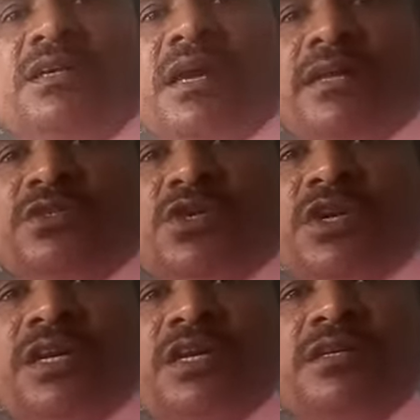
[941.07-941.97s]
and
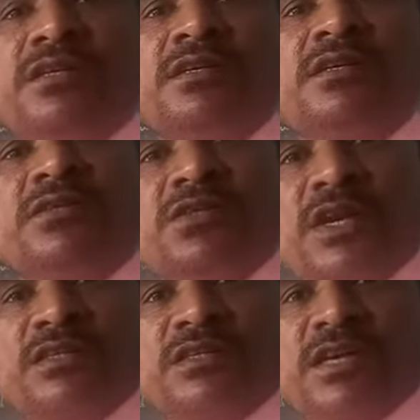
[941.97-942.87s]

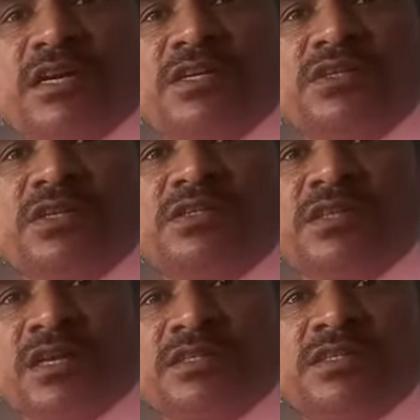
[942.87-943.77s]
children's condition, children's